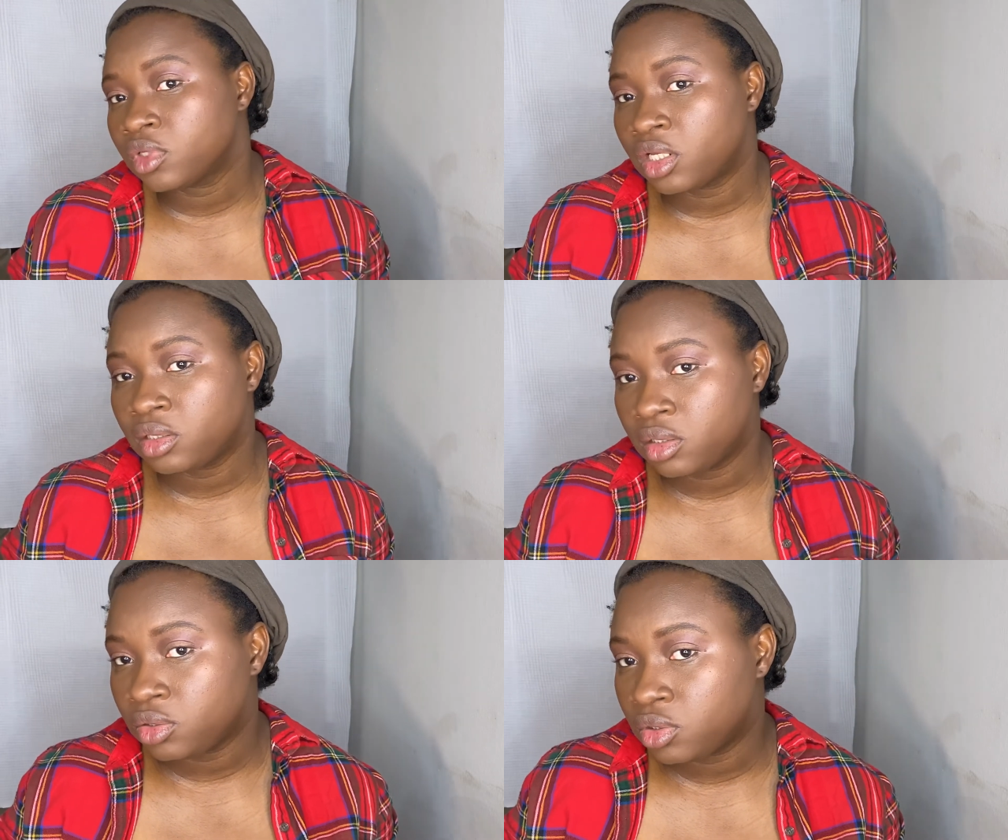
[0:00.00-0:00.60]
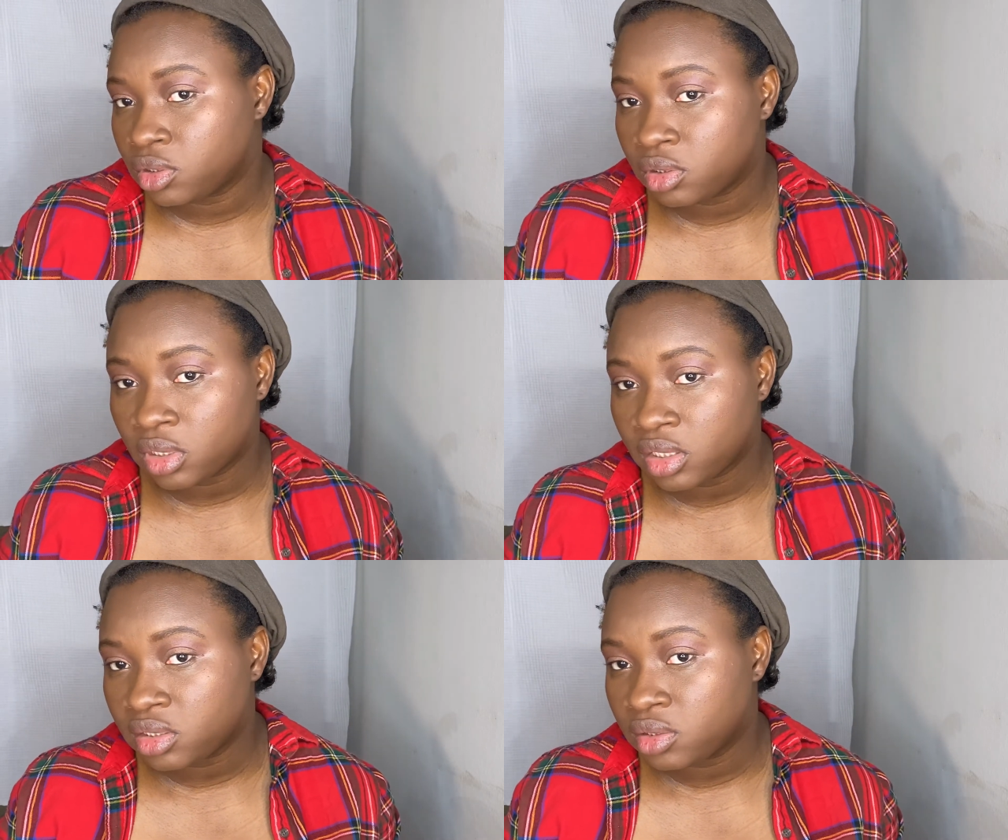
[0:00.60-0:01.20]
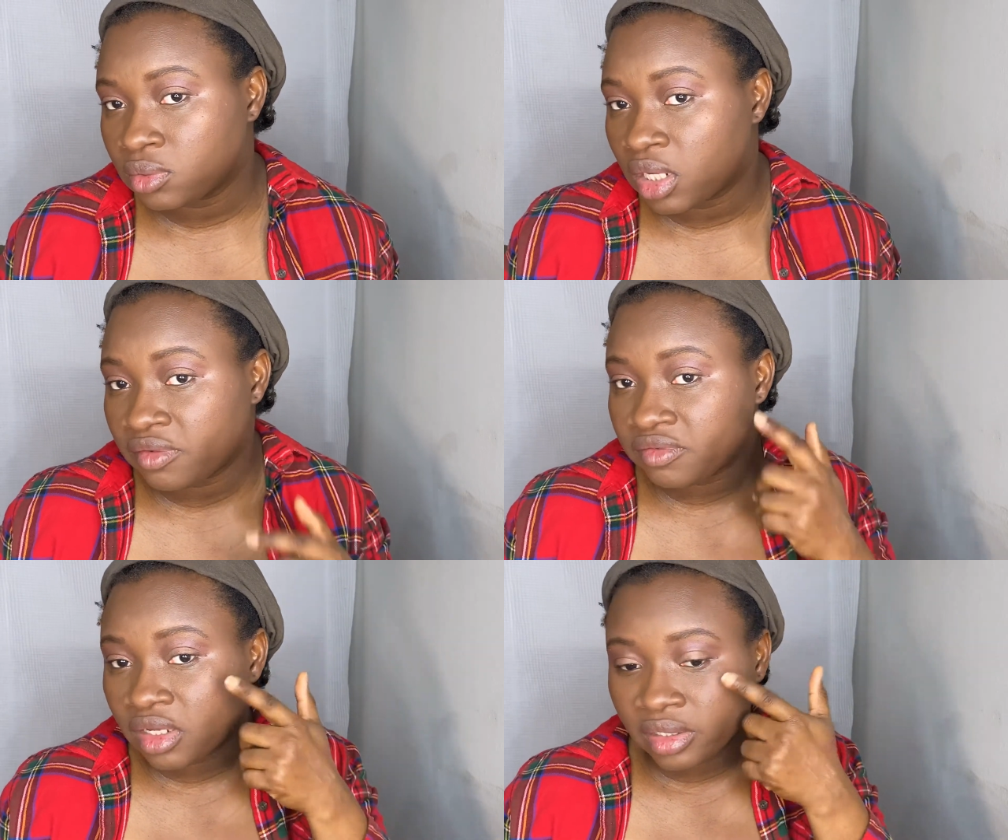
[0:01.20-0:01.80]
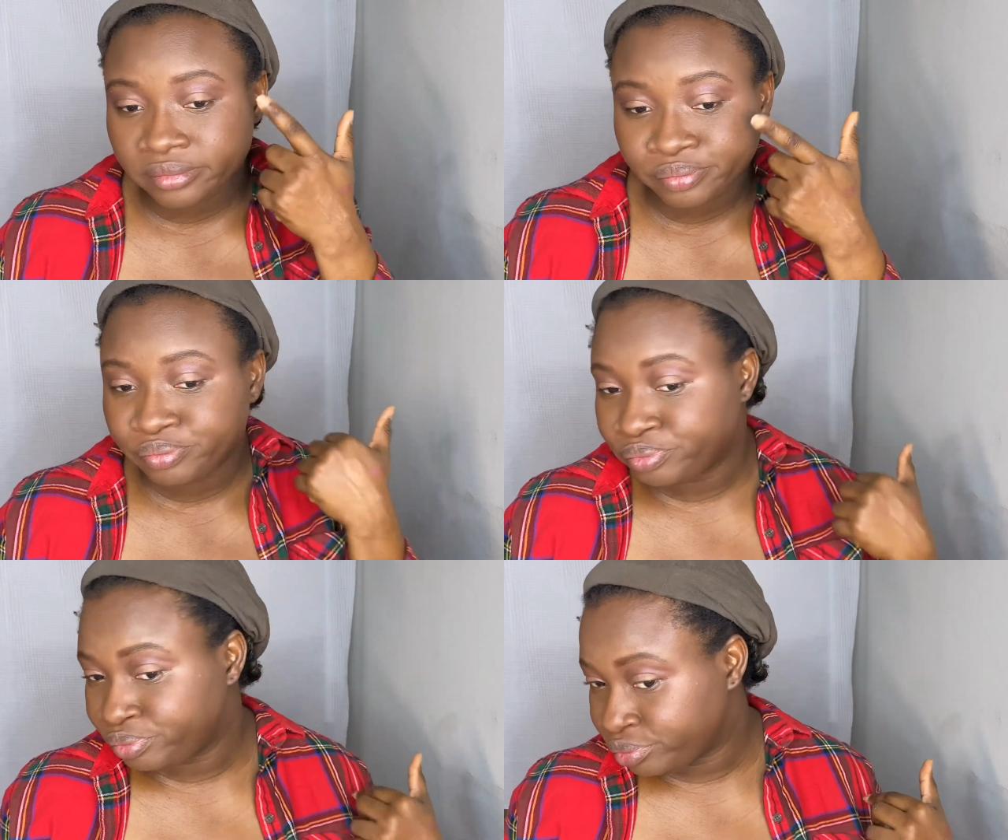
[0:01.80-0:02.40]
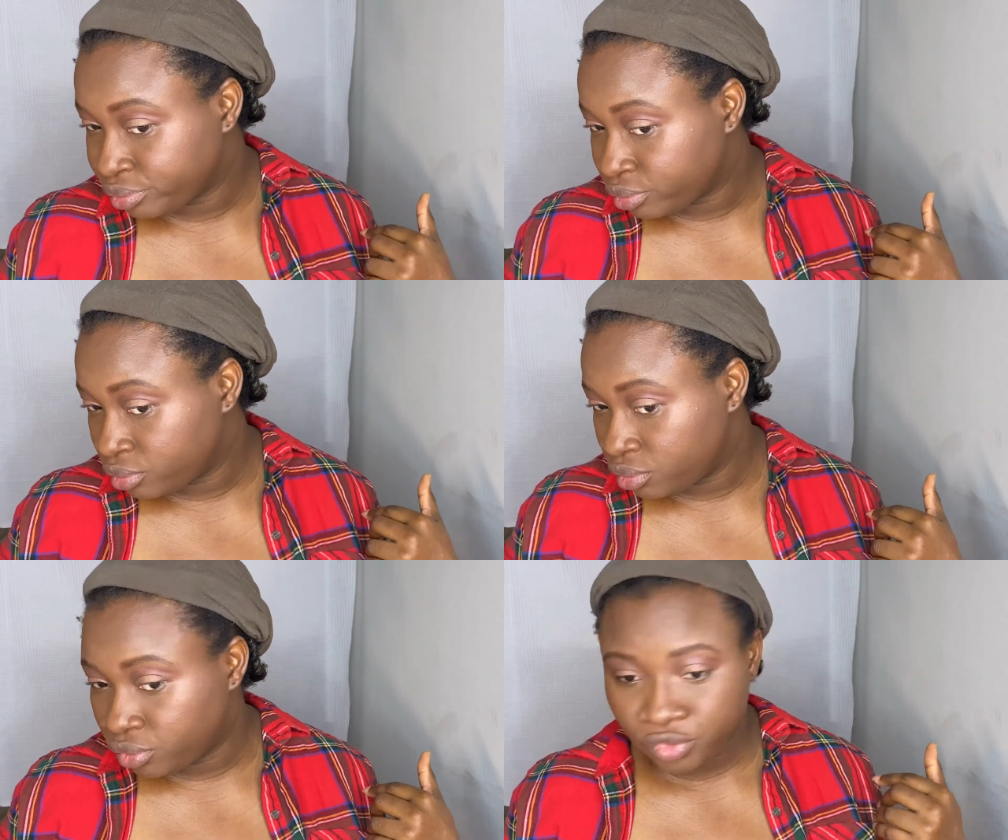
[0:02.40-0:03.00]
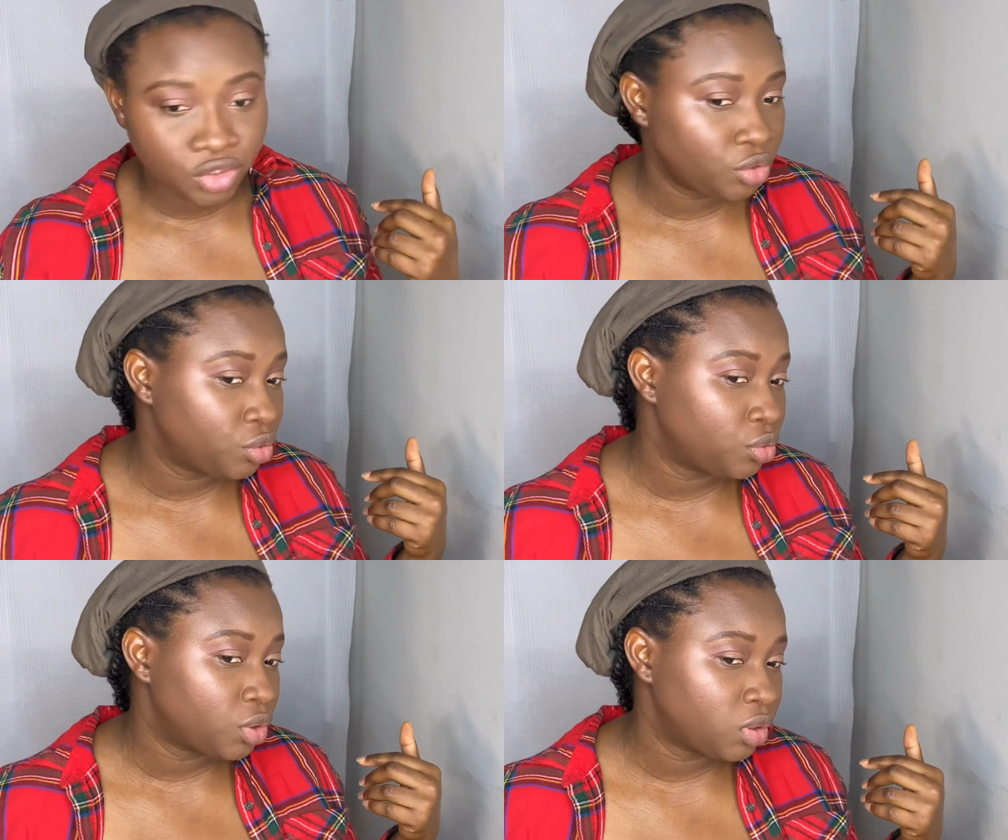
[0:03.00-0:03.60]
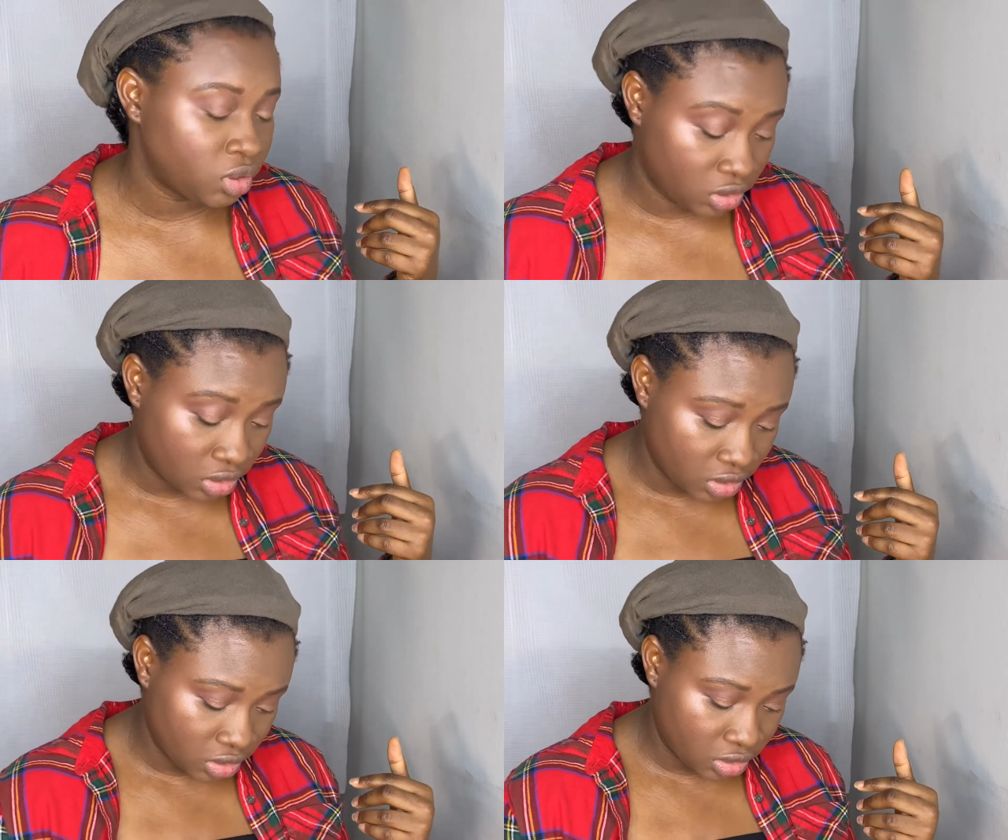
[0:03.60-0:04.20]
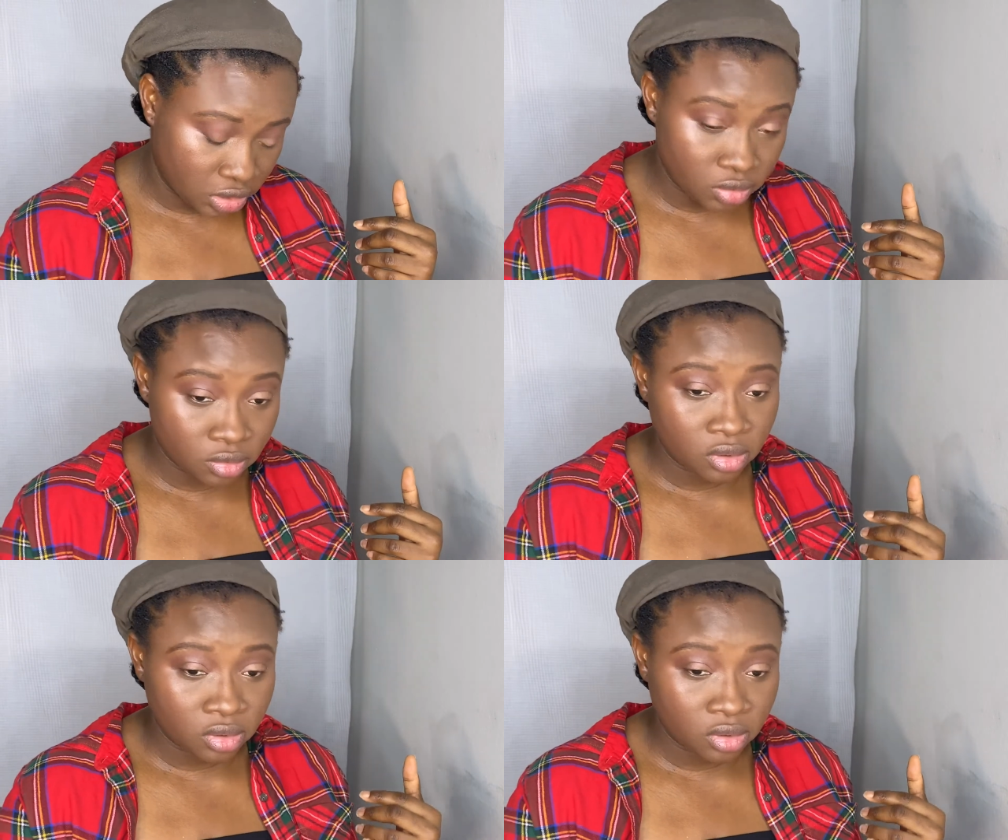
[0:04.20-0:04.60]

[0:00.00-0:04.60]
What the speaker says: I think you can, I still have that dew on the sides.